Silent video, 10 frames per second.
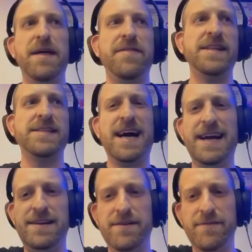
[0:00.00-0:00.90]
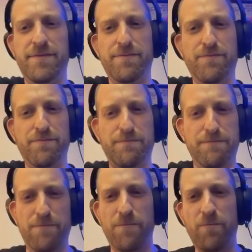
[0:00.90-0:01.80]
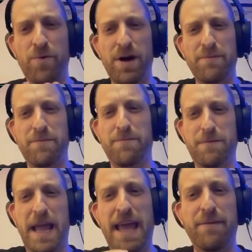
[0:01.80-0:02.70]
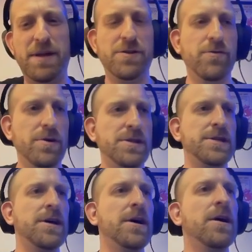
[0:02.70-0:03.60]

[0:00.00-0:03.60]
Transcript: That's kind of what I'm aiming towards.